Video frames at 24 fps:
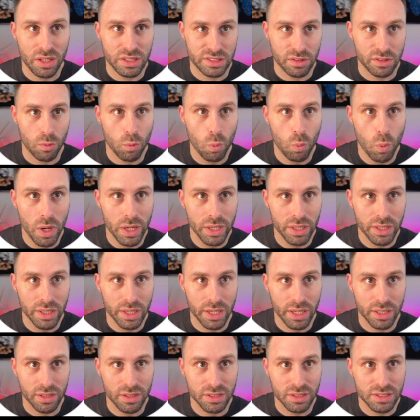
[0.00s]
of one
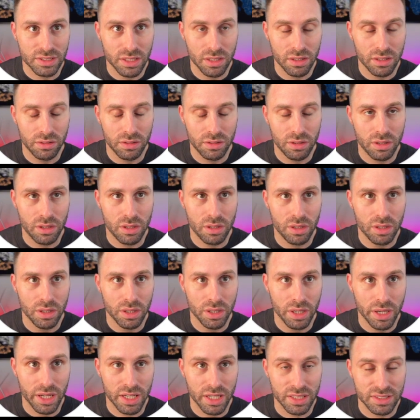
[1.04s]
and the center
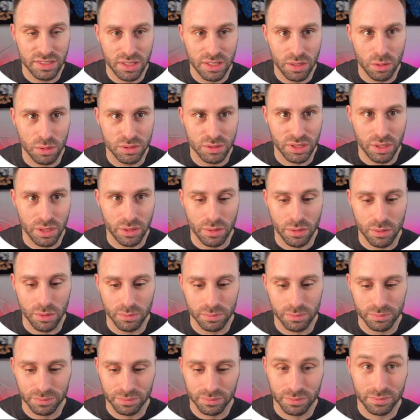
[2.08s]
at zero, zero.
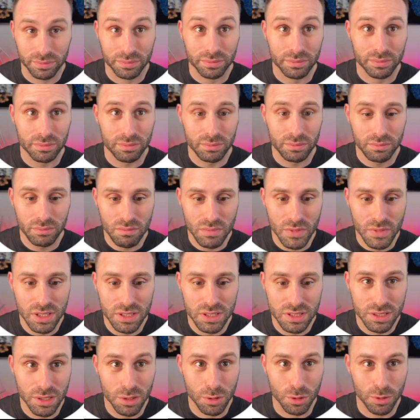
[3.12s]

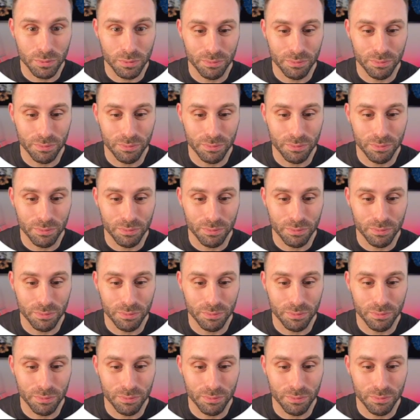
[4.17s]
So